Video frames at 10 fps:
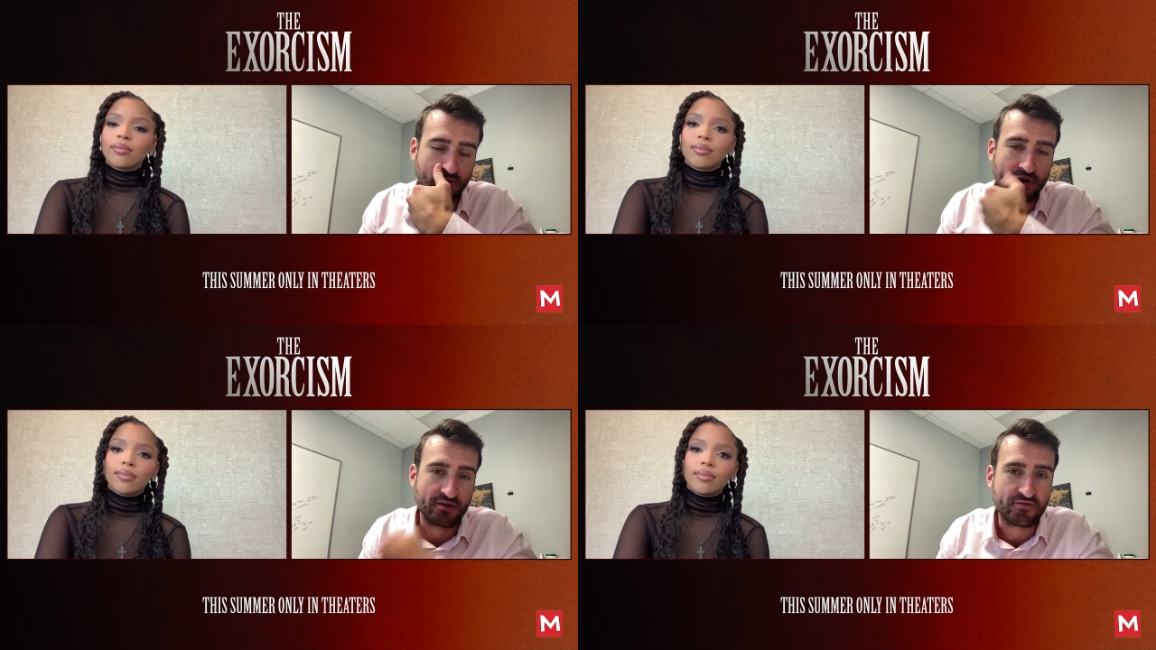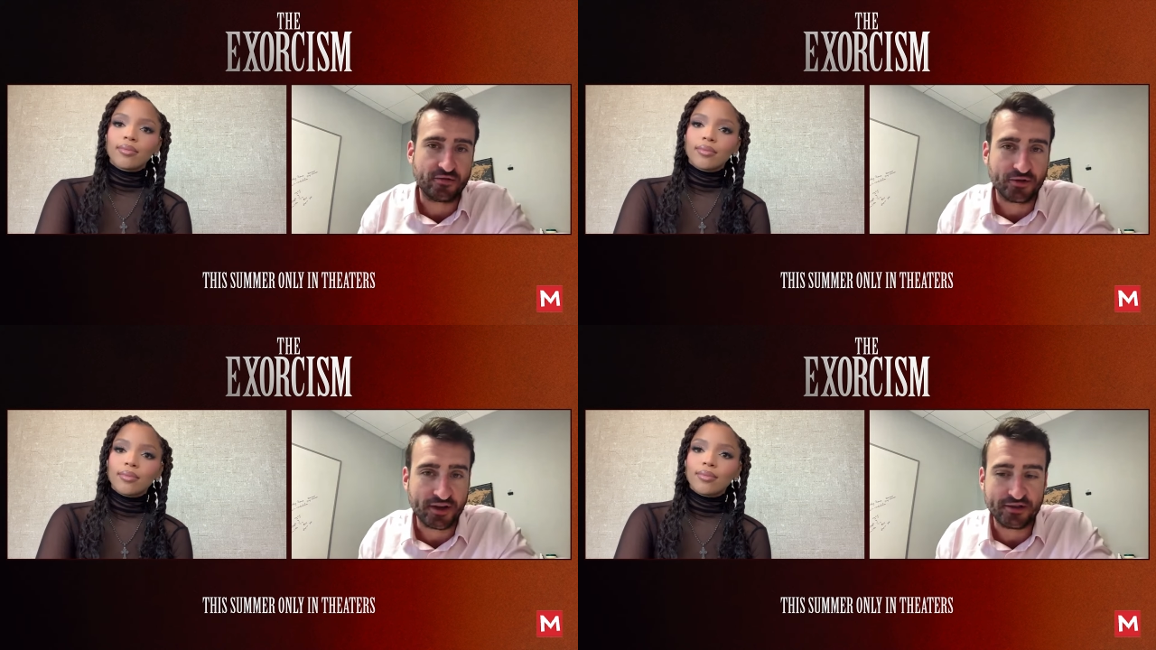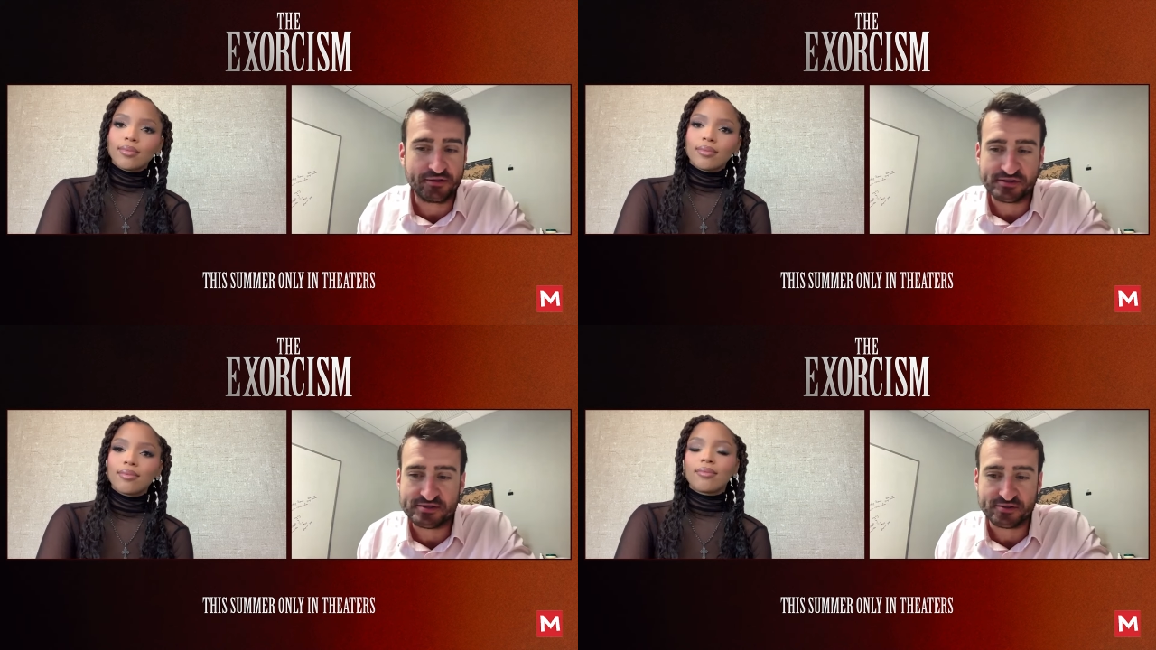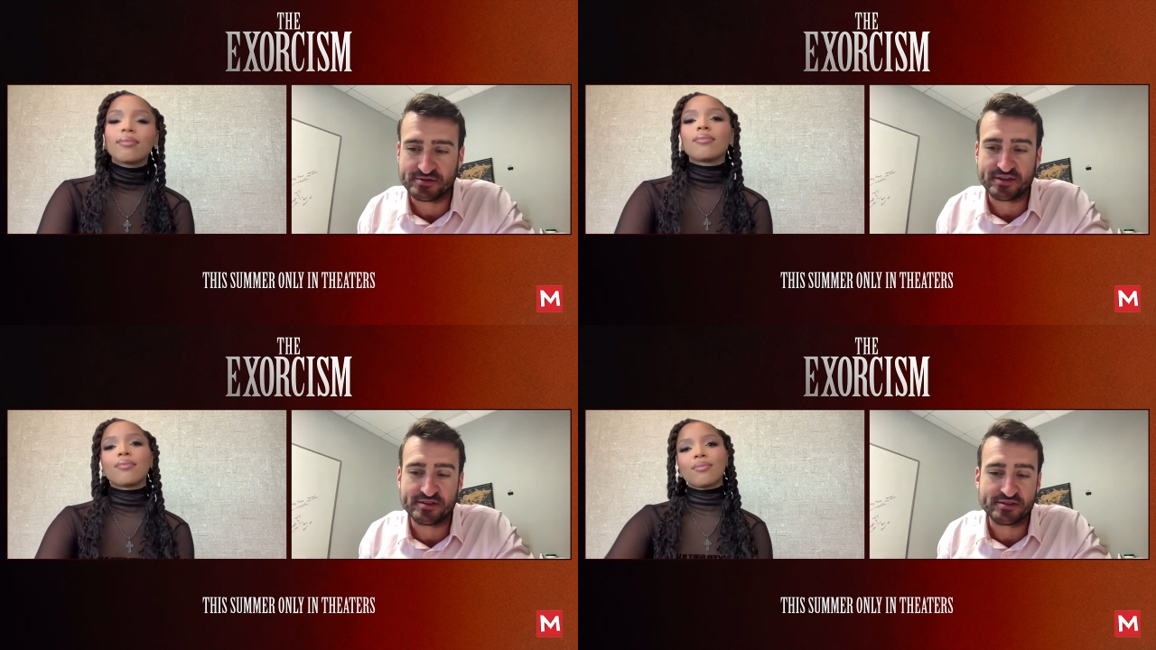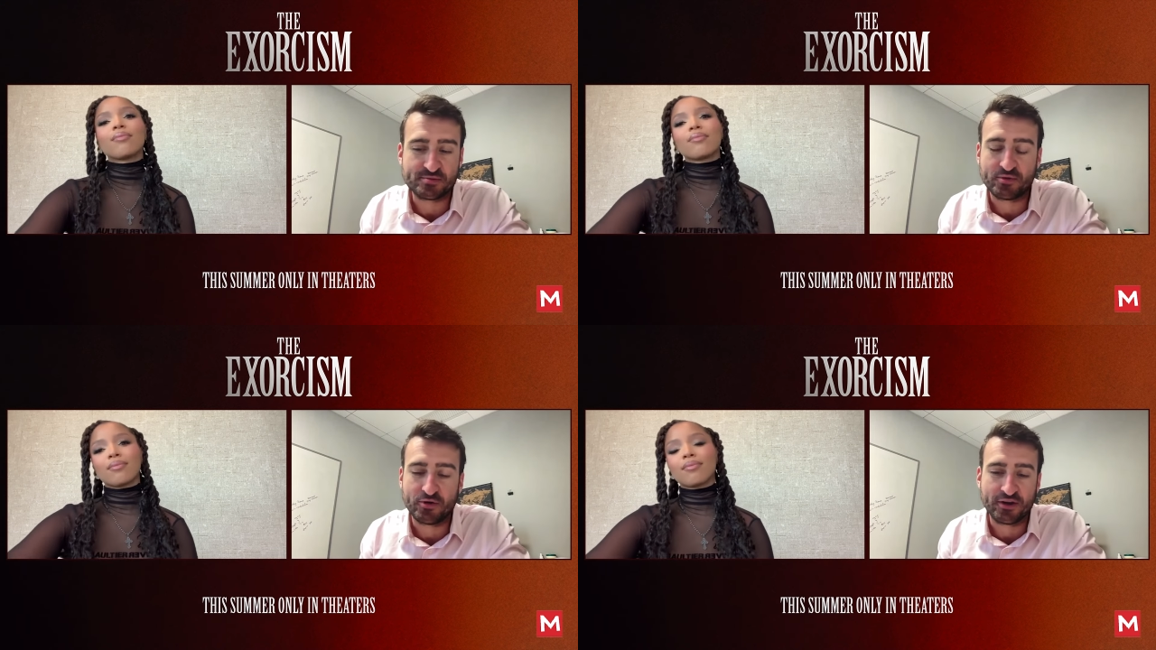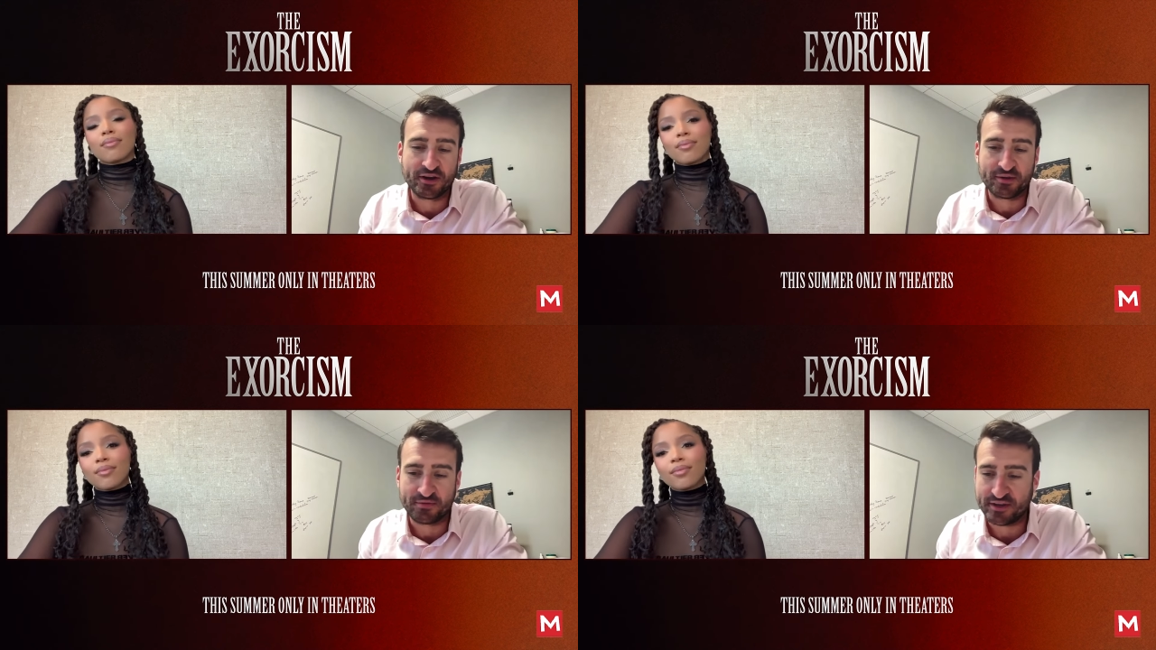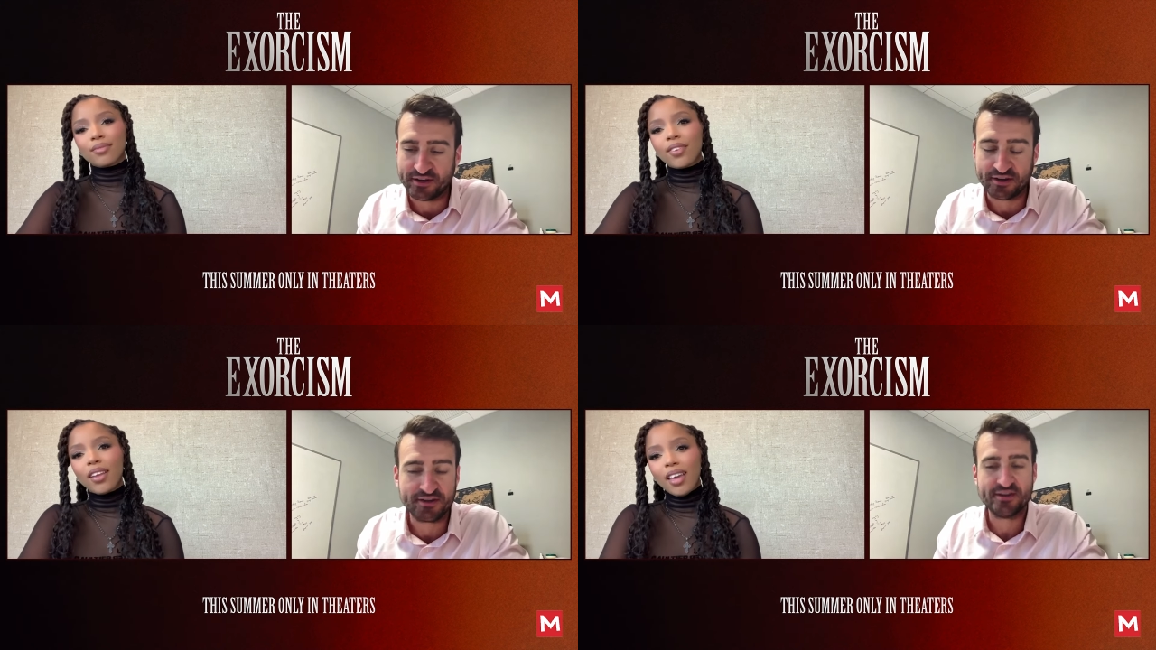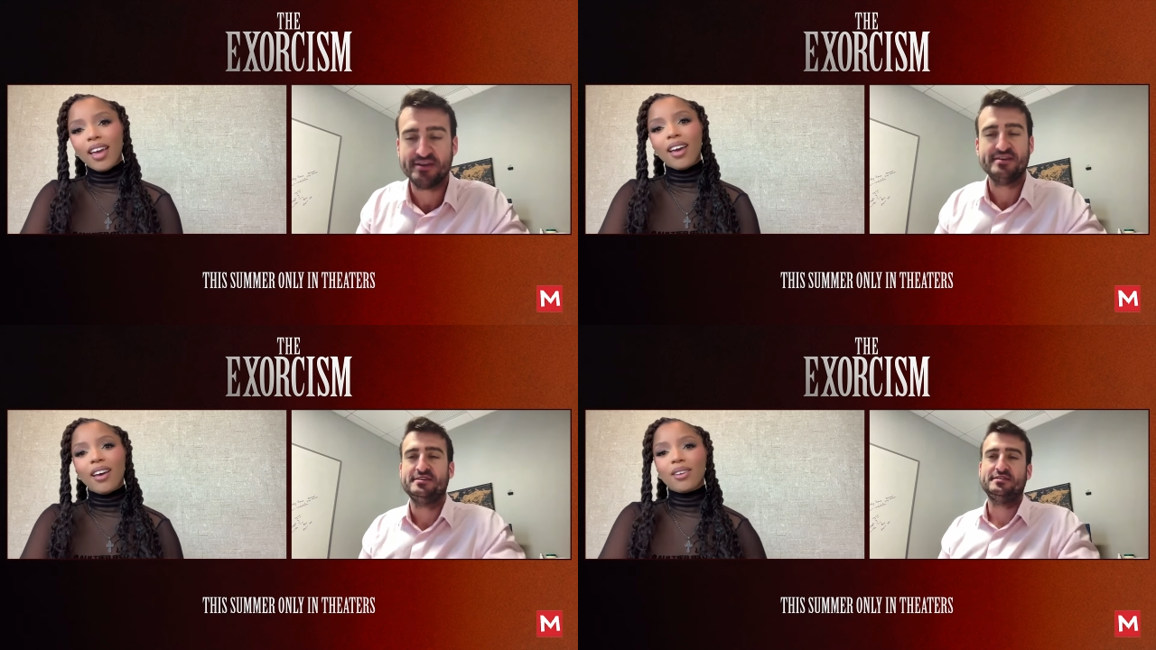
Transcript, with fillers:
Speaker 1: wonderful A-listers at this point. I mean, yeah.